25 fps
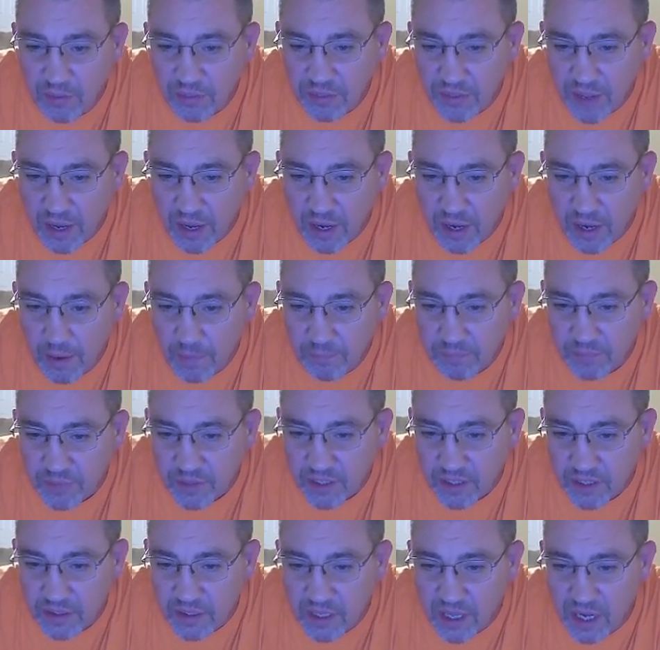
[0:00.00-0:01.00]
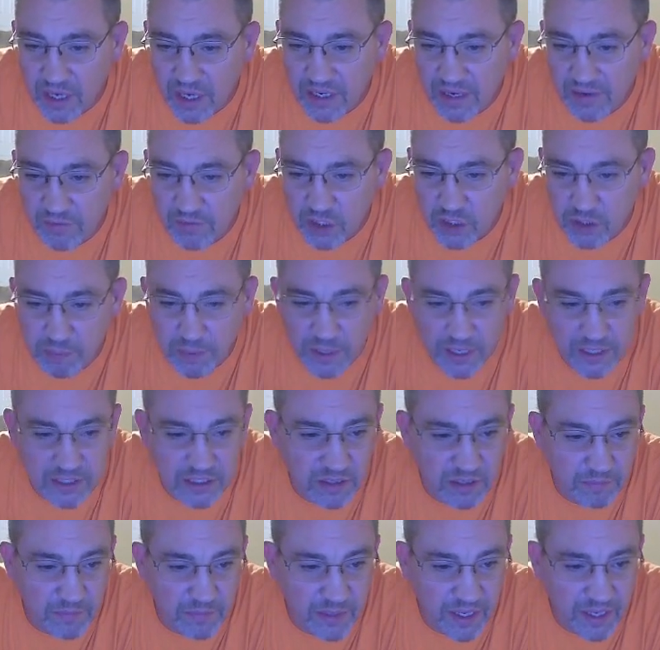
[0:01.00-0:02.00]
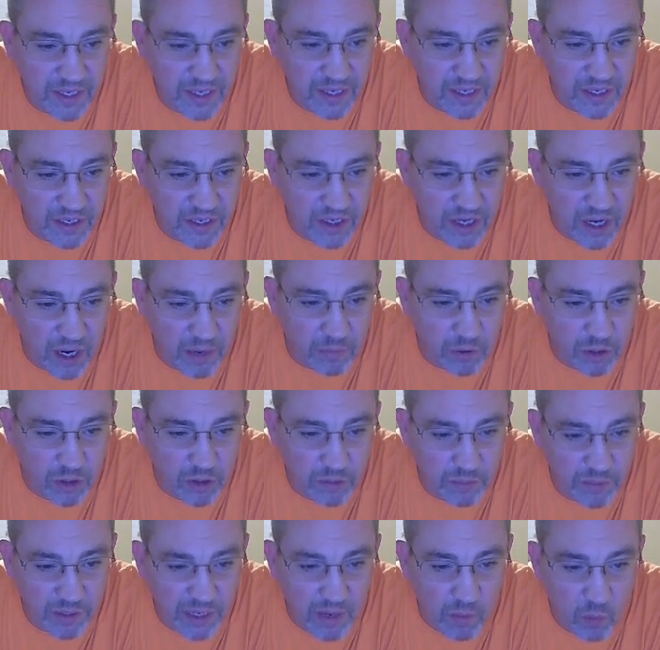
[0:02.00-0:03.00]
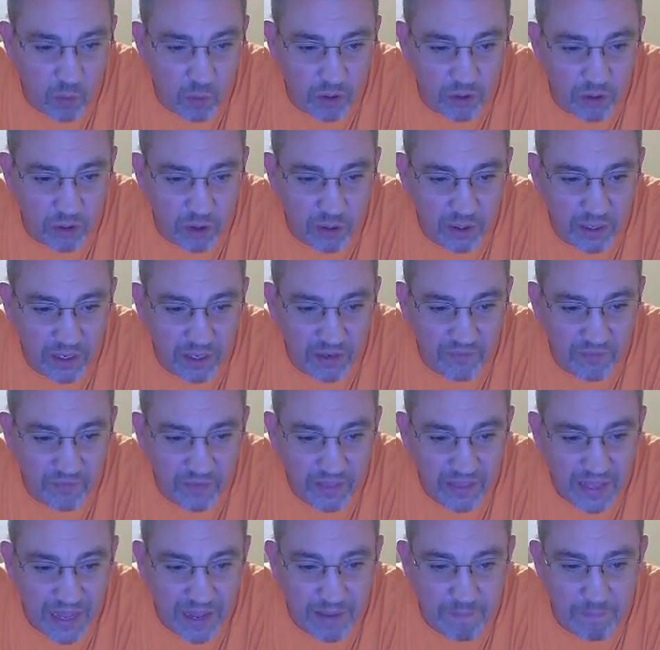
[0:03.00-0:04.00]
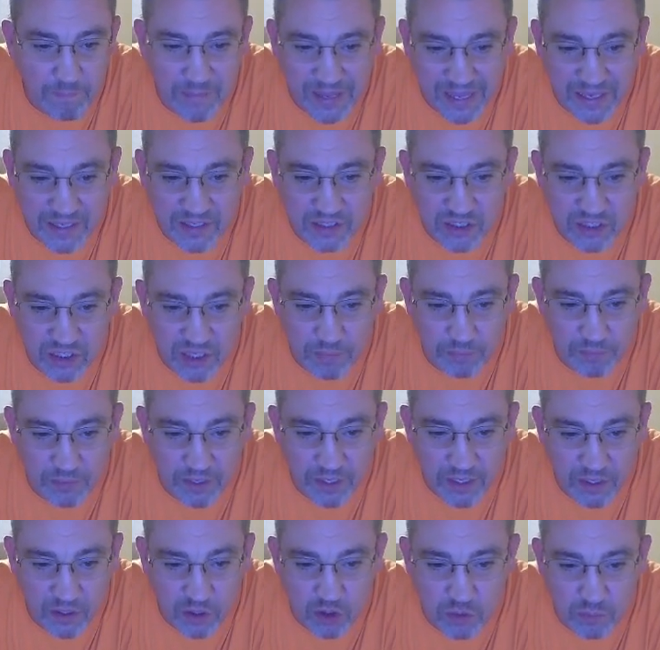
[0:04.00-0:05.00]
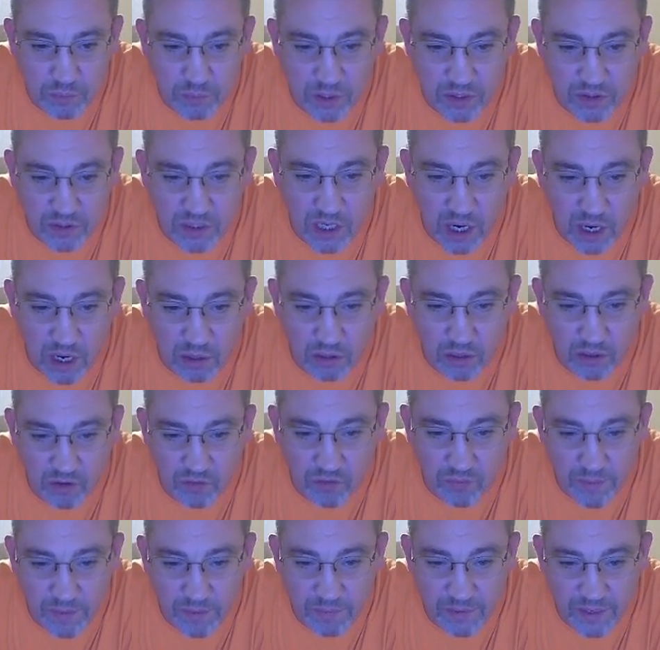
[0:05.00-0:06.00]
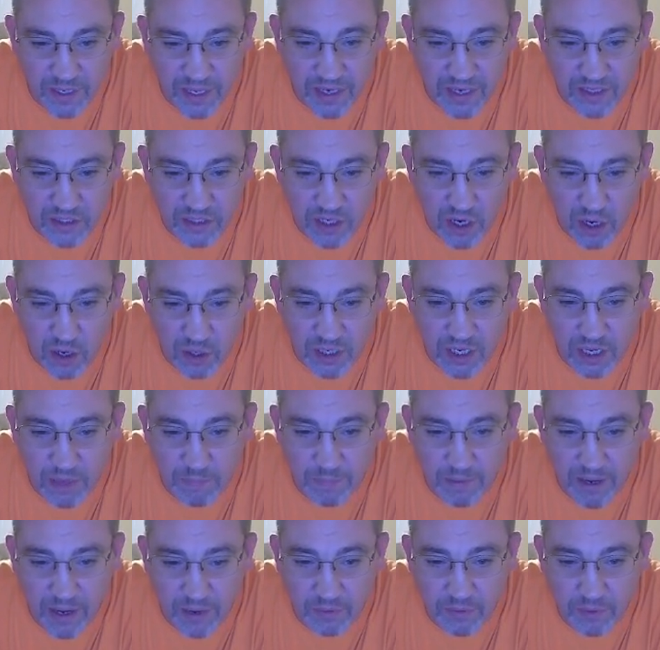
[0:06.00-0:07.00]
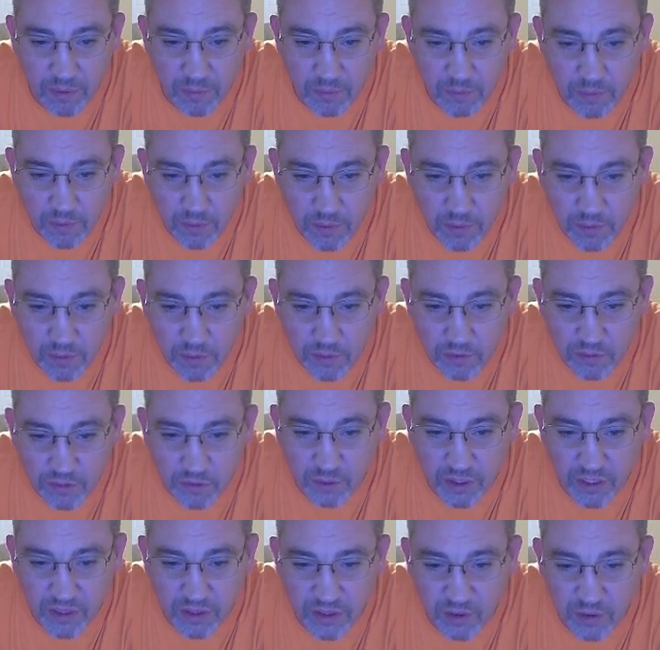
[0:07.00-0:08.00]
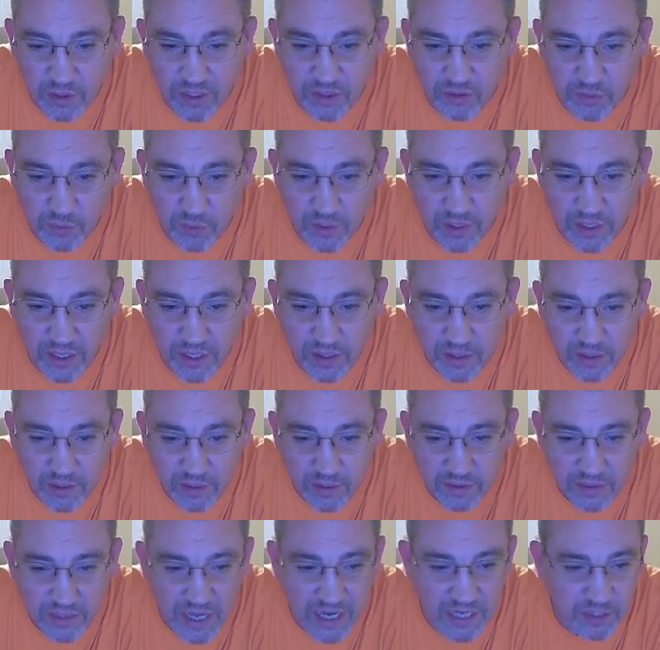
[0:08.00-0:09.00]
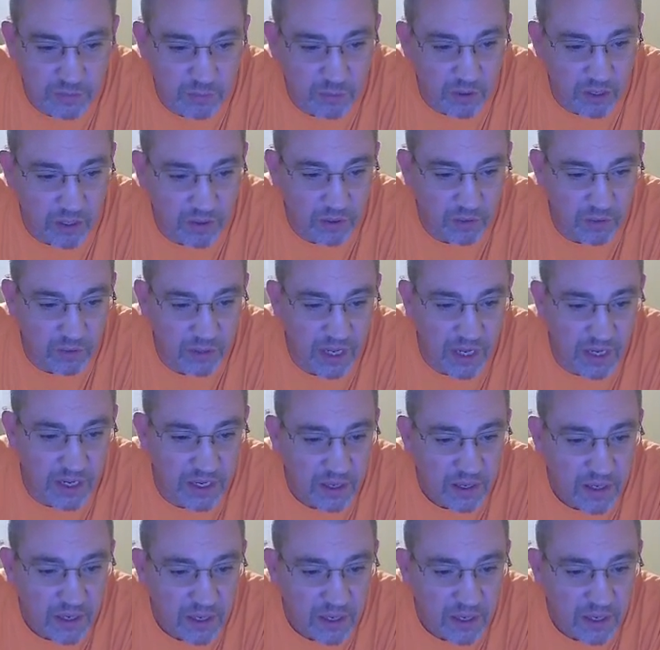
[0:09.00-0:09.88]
Um, God never speaks to me in numbers, but I wonder if that means something. Goosebumps all over me began talking about 333. Thanks, brother. Okay.